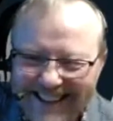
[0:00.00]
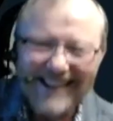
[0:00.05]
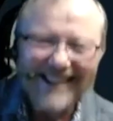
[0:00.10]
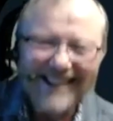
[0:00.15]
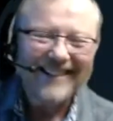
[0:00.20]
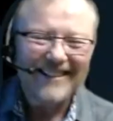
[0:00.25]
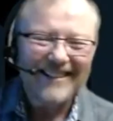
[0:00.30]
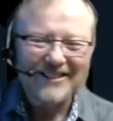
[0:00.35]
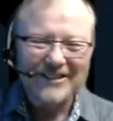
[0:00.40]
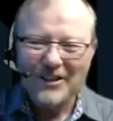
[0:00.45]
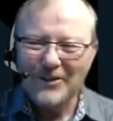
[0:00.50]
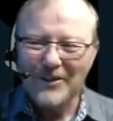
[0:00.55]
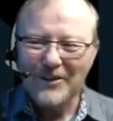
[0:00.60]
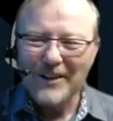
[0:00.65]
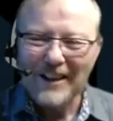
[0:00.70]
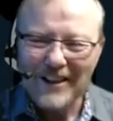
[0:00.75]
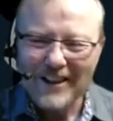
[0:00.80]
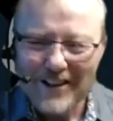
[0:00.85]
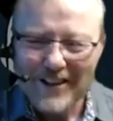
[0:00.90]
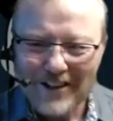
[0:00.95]
That's
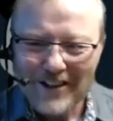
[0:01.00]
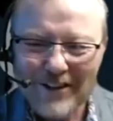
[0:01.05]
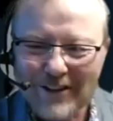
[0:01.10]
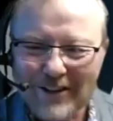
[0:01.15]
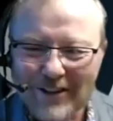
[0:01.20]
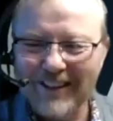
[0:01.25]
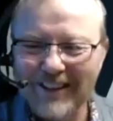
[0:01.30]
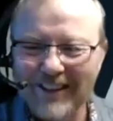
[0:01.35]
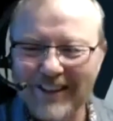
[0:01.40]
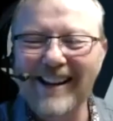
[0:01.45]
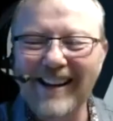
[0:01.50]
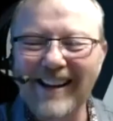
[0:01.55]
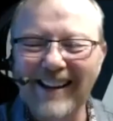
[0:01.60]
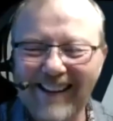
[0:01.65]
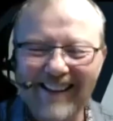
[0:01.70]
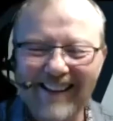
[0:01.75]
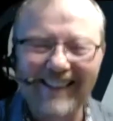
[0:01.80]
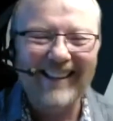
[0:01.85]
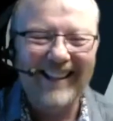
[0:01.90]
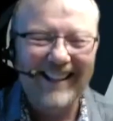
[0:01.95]
what we
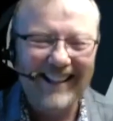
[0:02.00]
do.